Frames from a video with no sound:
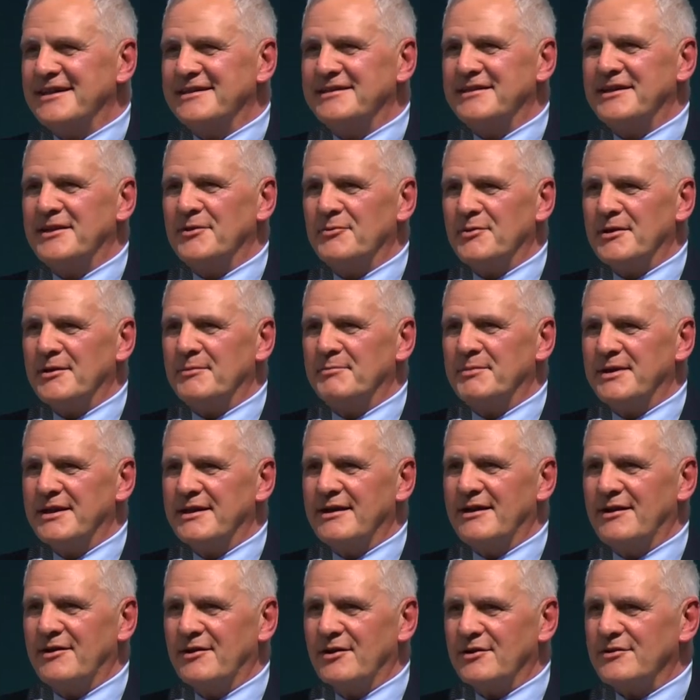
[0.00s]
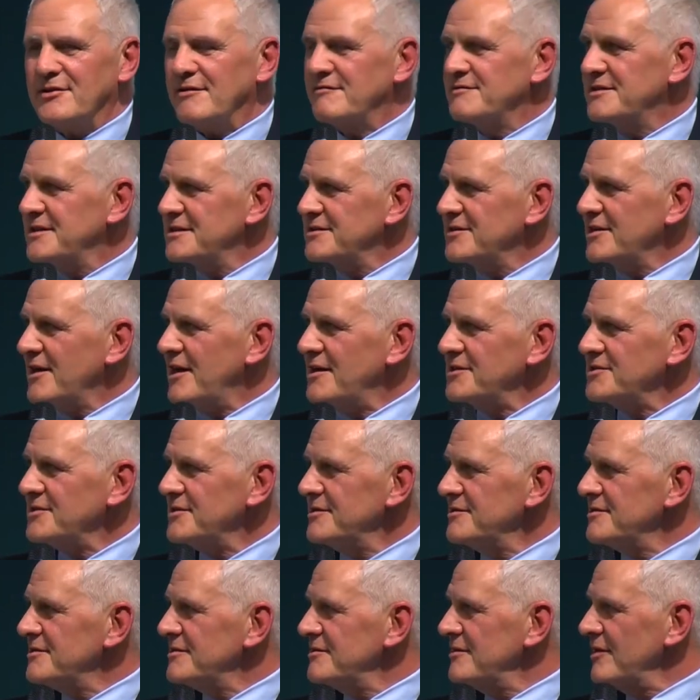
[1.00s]
and there will be a lot of
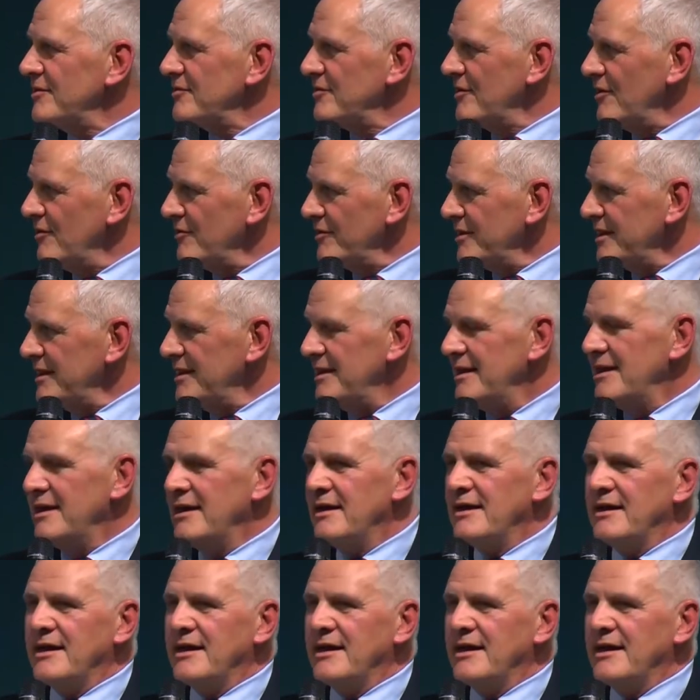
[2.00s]
discussions not only